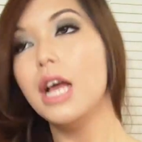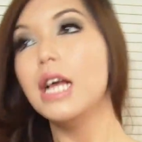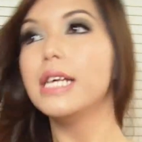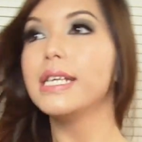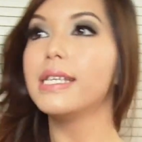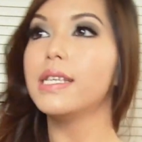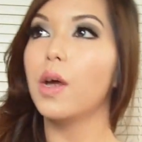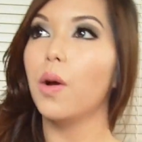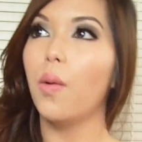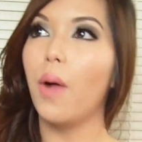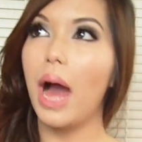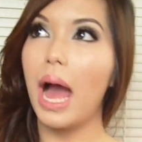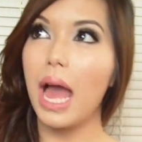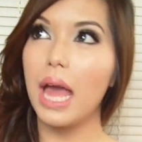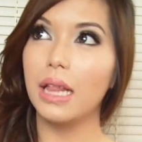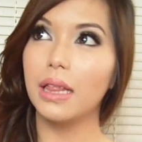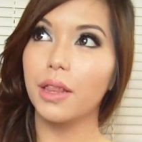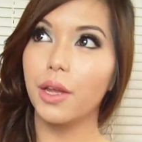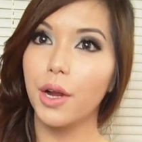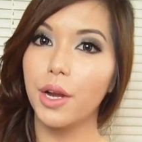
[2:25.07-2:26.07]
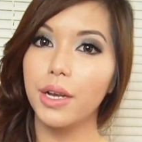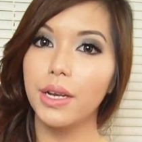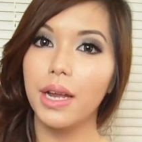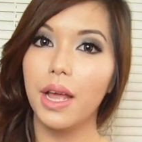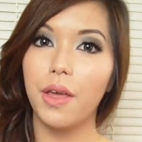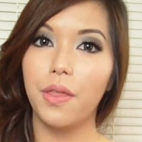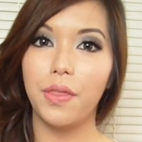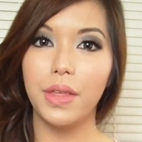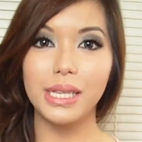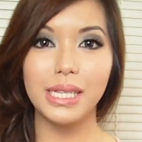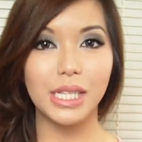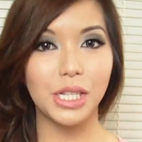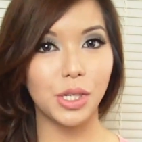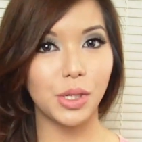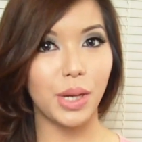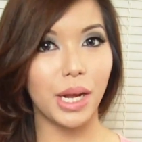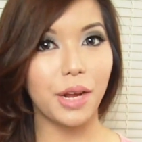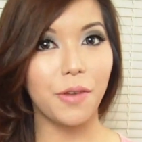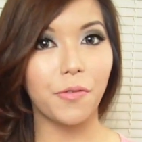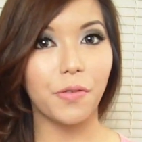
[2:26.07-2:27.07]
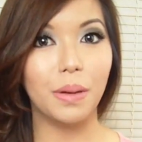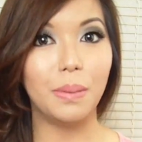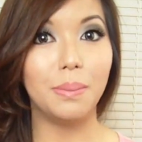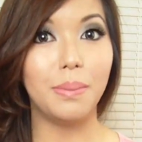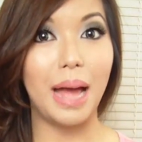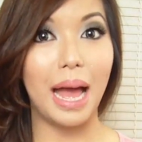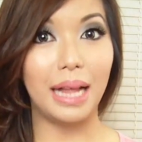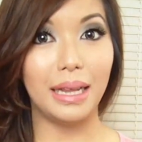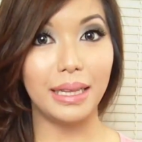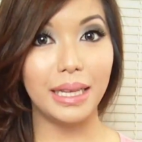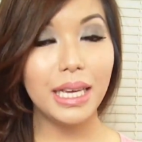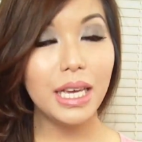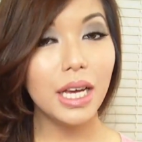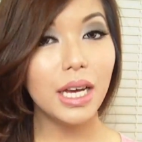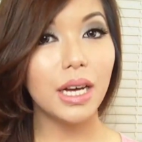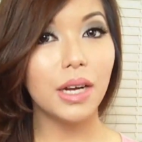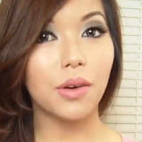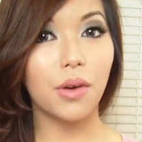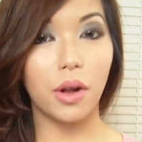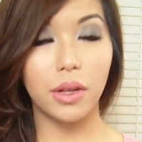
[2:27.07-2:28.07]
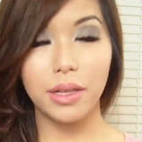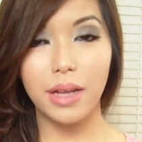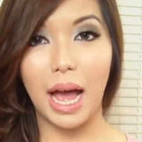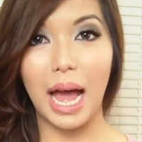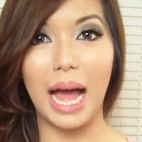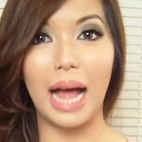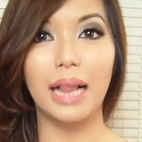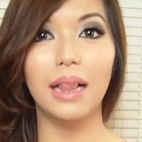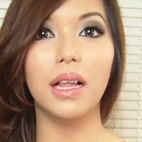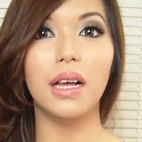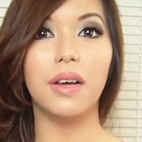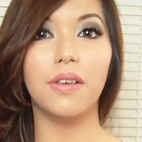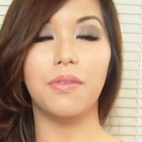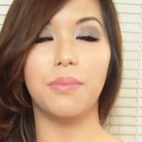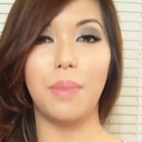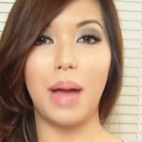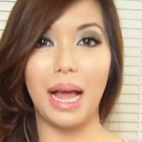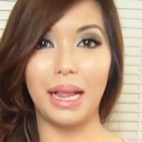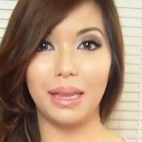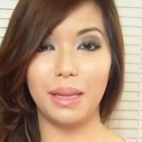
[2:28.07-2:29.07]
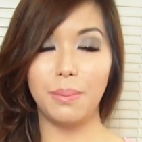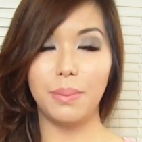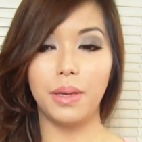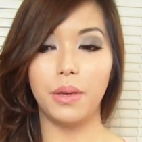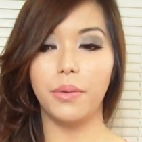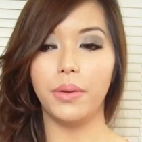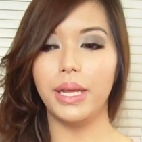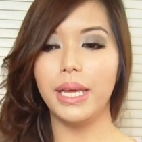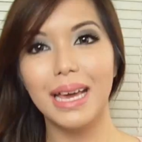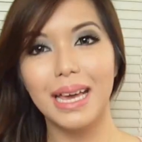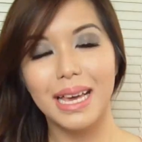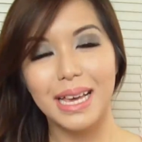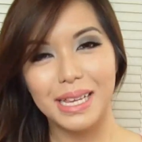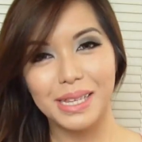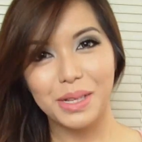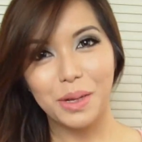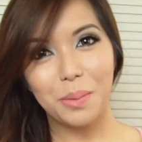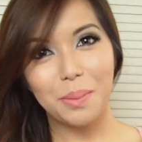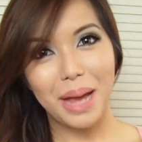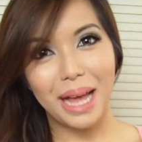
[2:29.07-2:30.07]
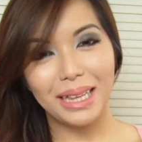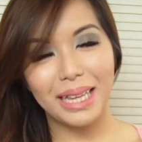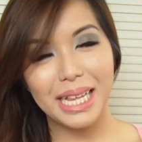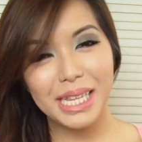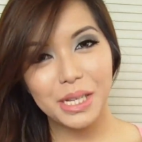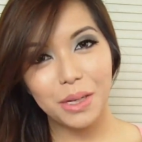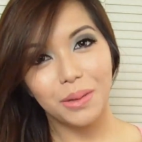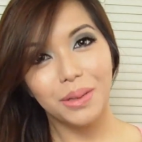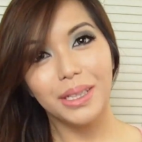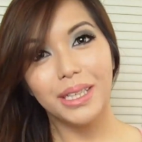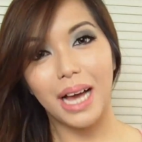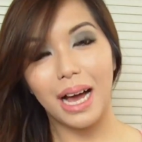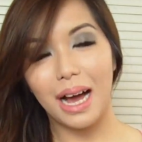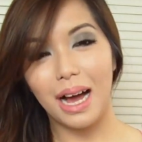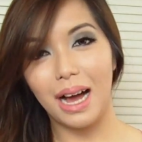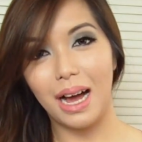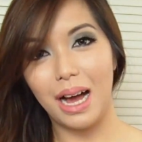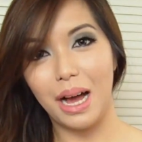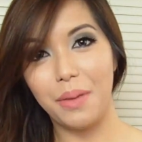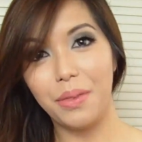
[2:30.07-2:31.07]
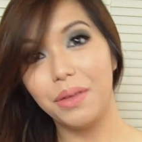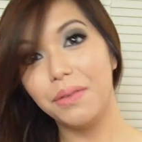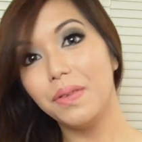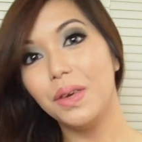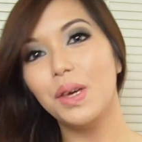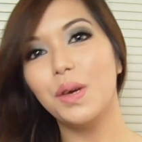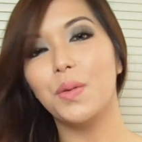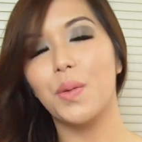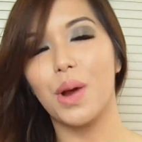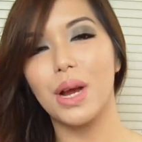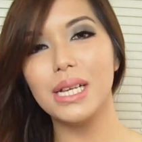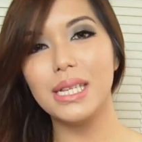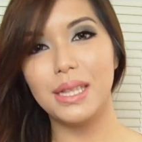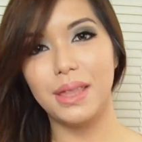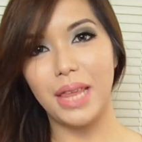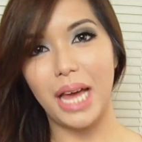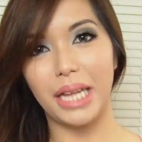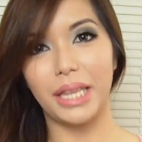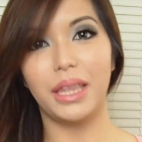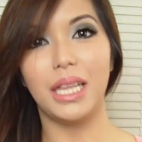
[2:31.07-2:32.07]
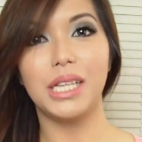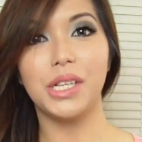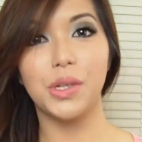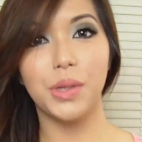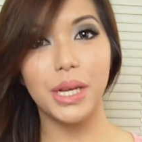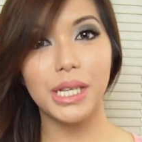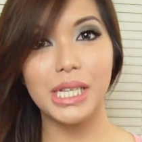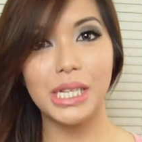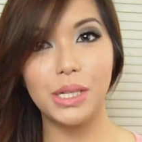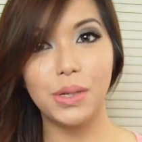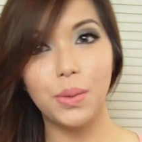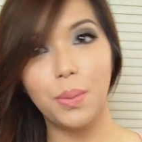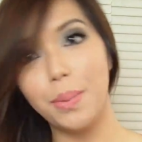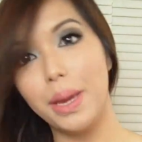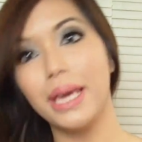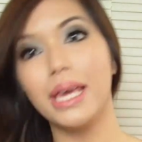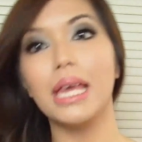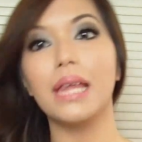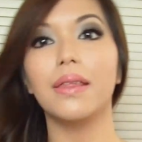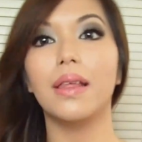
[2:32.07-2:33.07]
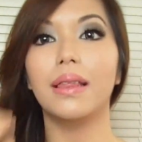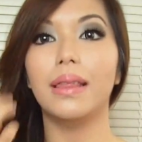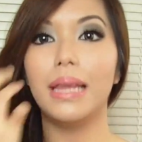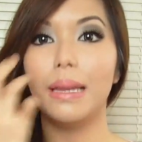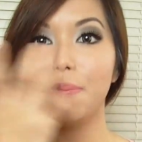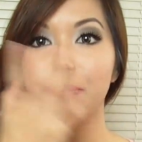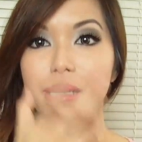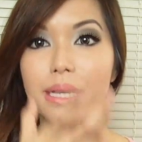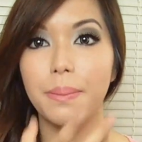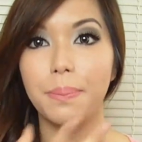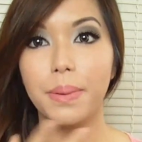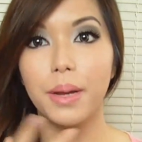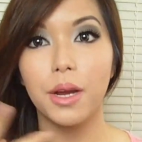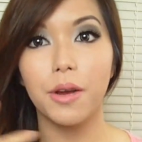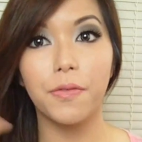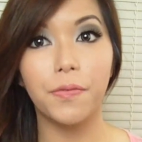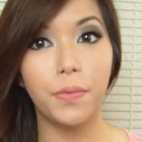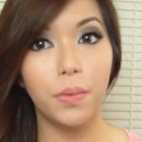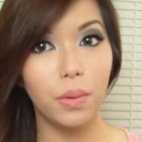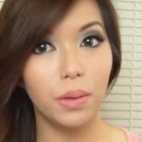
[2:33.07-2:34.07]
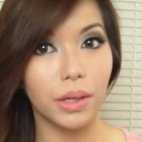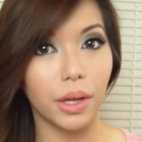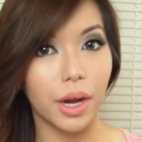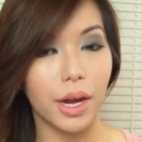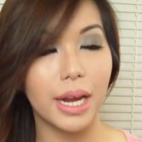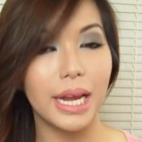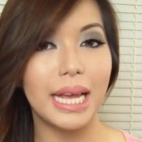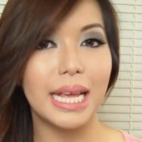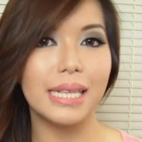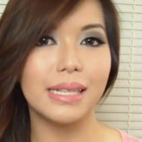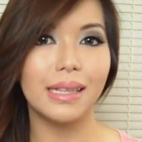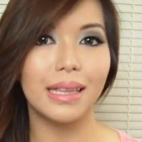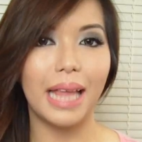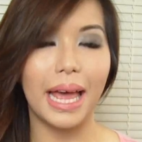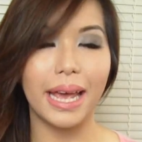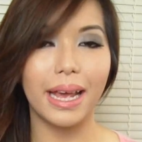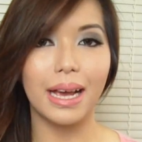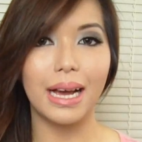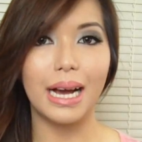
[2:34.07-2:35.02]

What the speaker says: So I learned this trick from Mally Roncal of Mally Beauty. So Mally told the viewers that the trick to making the lips appear fuller is like